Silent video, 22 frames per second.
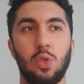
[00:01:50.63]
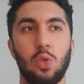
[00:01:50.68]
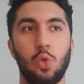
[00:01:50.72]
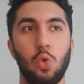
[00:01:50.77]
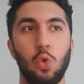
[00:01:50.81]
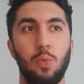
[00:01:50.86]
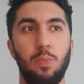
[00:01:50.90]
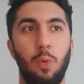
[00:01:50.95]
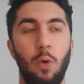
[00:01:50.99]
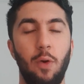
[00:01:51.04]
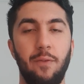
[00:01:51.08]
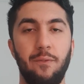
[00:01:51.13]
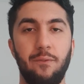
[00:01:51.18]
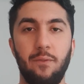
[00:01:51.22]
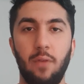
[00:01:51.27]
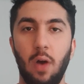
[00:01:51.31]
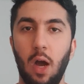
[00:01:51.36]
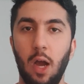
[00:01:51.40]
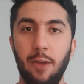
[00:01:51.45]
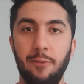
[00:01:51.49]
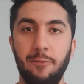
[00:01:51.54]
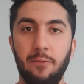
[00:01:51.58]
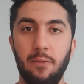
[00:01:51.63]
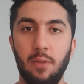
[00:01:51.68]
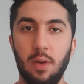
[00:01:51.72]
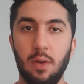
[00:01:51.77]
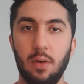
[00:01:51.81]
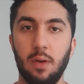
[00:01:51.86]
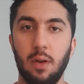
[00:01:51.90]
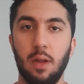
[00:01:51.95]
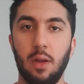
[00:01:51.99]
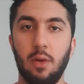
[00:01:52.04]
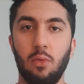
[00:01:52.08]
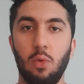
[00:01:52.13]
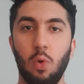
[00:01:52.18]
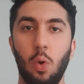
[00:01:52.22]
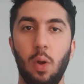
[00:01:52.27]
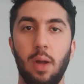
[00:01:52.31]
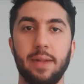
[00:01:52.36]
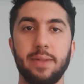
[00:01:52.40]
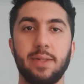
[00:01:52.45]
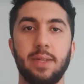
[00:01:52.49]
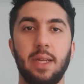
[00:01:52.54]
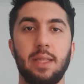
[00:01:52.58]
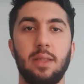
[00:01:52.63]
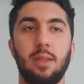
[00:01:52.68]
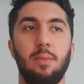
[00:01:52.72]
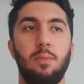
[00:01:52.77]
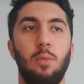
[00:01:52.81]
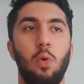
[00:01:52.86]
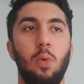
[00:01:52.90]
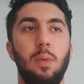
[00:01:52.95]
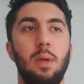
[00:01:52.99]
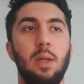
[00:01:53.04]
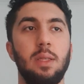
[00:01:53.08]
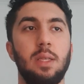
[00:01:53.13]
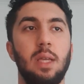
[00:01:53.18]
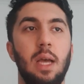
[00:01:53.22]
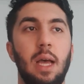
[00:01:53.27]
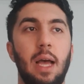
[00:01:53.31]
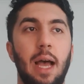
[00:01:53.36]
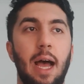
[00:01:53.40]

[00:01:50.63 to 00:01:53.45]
2.5 ROAS at the moment,